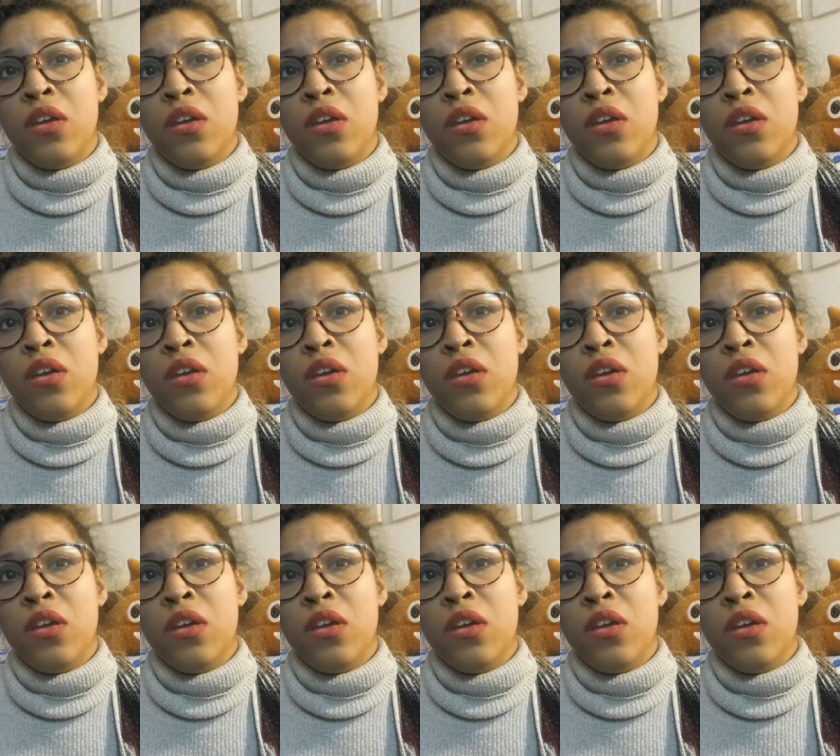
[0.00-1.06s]
that
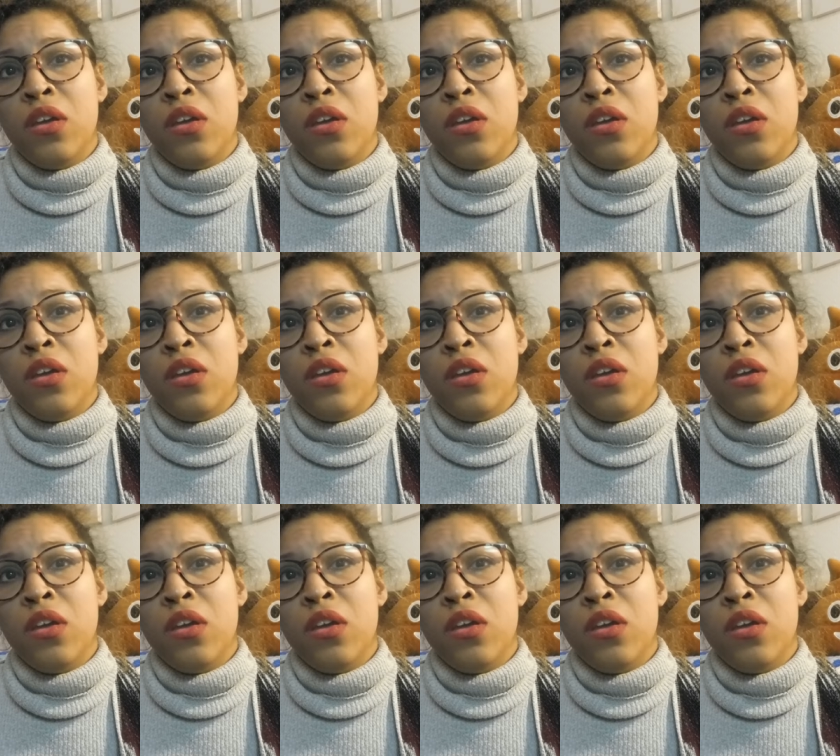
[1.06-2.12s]
won't end up hurting
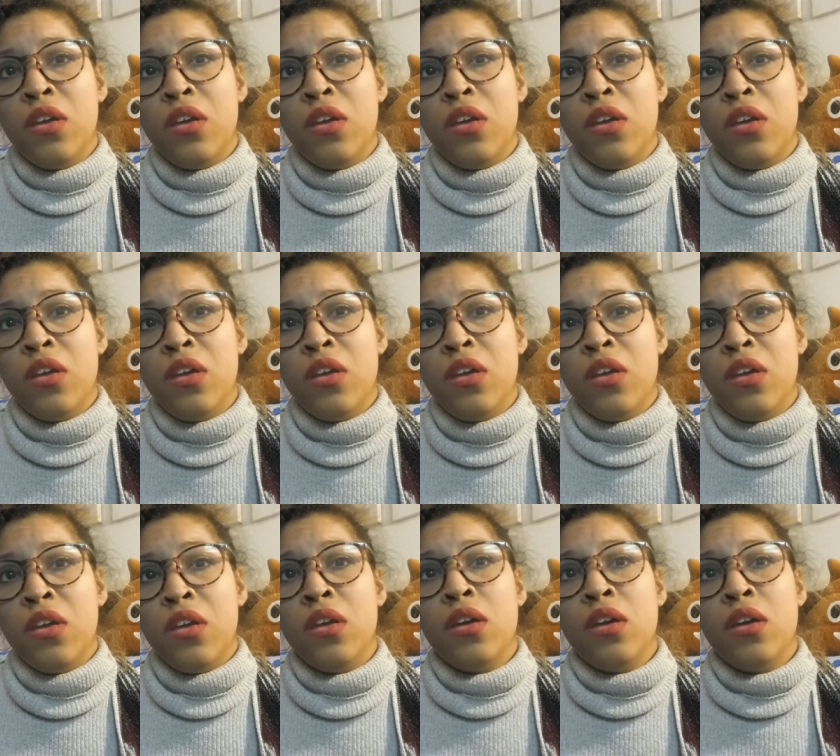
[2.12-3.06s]
you in the long run.